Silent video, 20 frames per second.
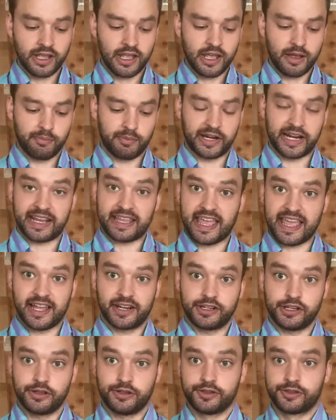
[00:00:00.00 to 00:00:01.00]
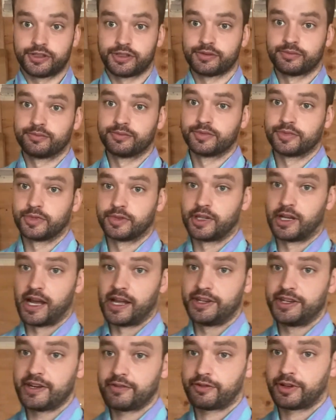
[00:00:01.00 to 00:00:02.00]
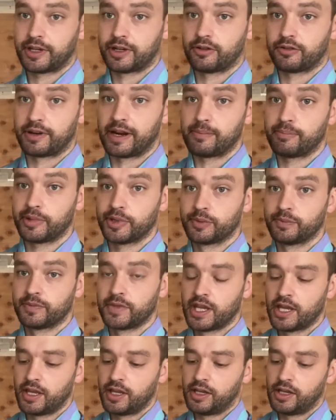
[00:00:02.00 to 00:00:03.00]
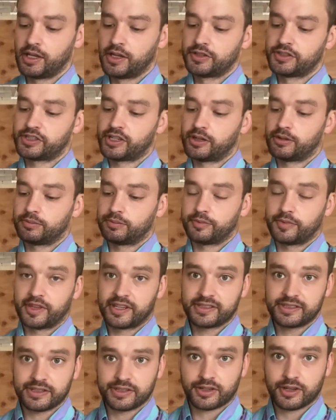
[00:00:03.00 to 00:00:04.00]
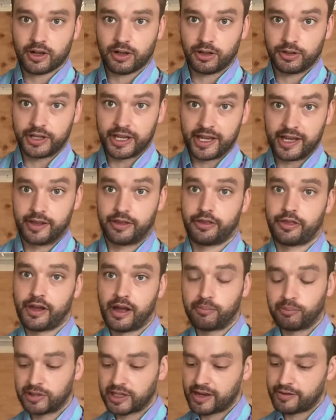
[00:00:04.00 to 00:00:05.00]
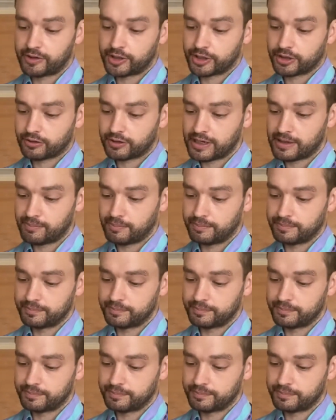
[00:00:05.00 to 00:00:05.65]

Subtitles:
But I can use a different grip. So this is called a thumb lever grip.